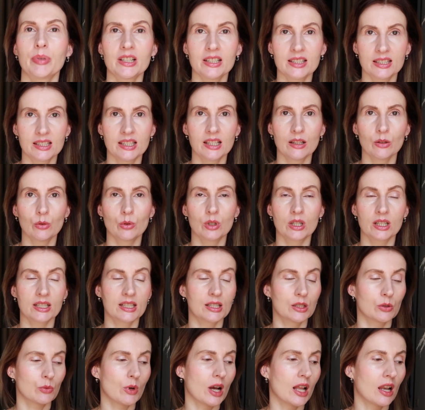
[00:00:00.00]
but it still
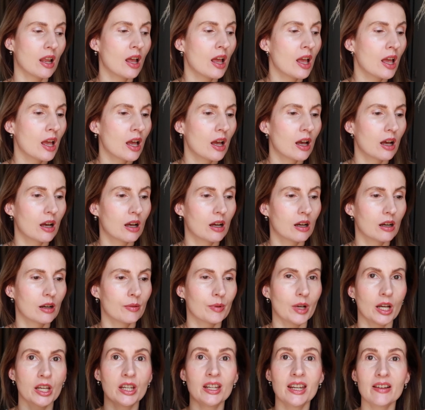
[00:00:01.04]
works well.
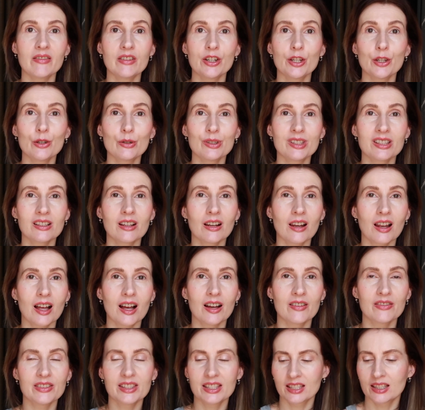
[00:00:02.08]
I never use
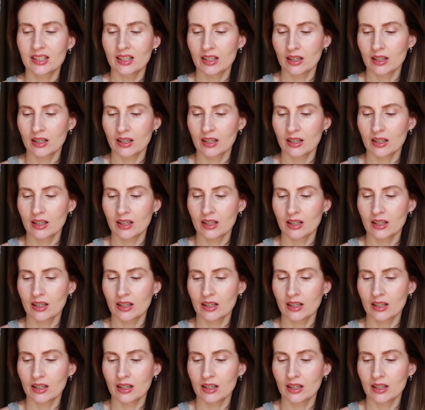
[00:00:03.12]
gloves,